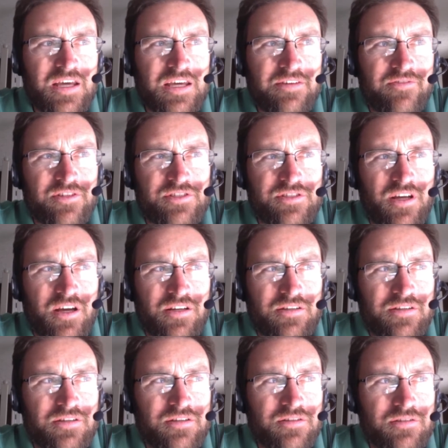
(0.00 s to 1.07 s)
if it's
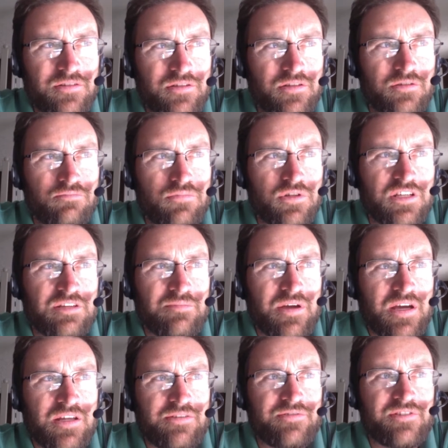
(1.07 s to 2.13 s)
not the
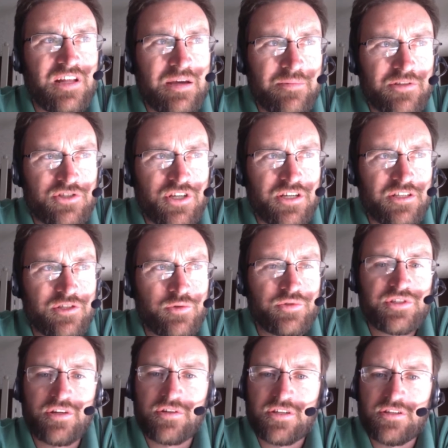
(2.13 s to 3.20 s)
boogeyman of climate change,
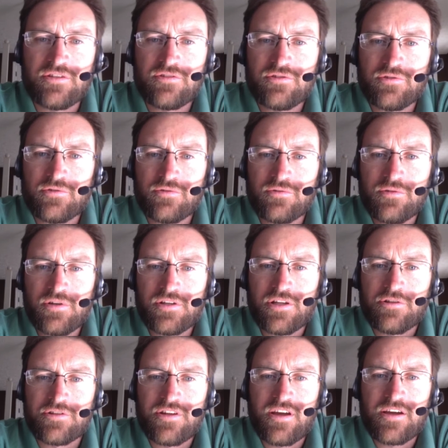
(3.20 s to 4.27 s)
which I'll get into
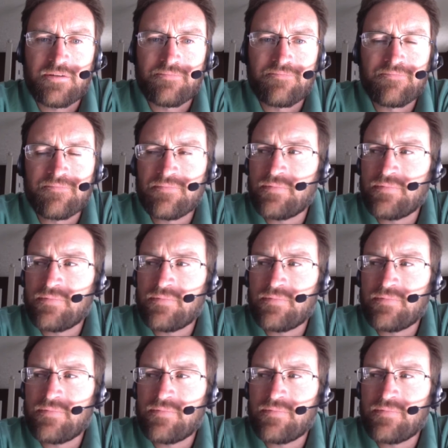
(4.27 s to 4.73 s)
another time,